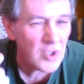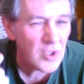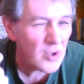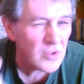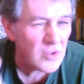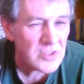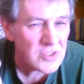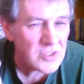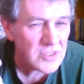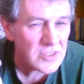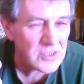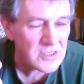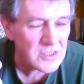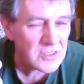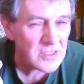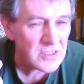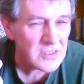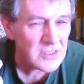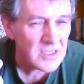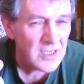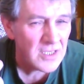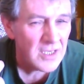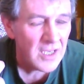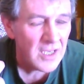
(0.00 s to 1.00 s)
consciousness.
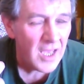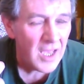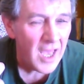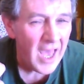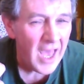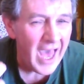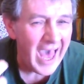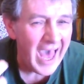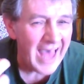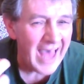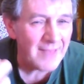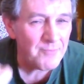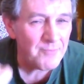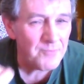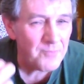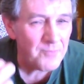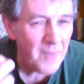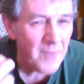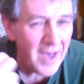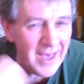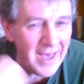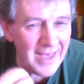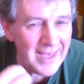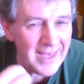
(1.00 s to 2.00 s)
And
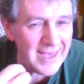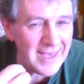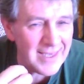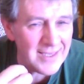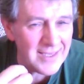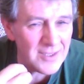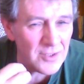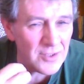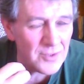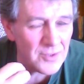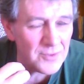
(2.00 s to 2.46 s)
my